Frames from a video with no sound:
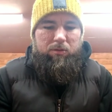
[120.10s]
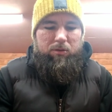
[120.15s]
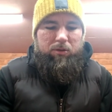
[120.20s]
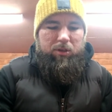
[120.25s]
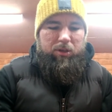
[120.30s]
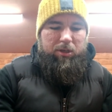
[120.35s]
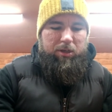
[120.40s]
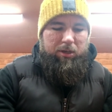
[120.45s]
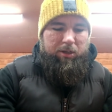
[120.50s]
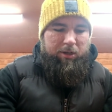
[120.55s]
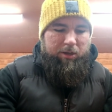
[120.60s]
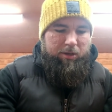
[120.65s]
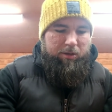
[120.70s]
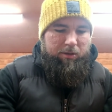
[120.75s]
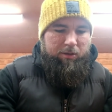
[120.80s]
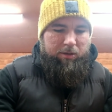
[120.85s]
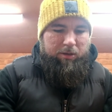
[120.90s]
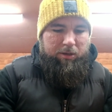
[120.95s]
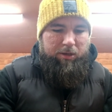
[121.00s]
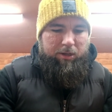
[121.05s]
Let's get
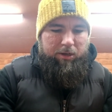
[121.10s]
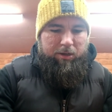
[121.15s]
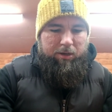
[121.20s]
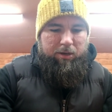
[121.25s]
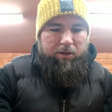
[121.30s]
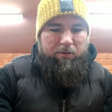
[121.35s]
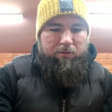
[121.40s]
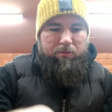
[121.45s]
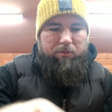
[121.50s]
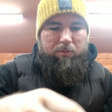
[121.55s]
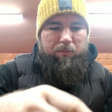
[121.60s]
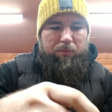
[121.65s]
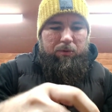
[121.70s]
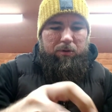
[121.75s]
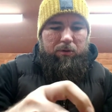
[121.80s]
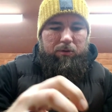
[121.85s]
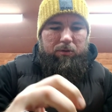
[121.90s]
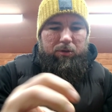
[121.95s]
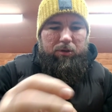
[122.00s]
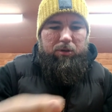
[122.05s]
get it out of the
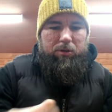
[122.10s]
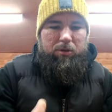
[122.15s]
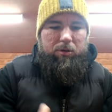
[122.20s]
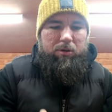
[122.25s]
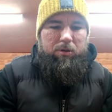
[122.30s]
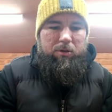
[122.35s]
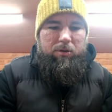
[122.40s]
box.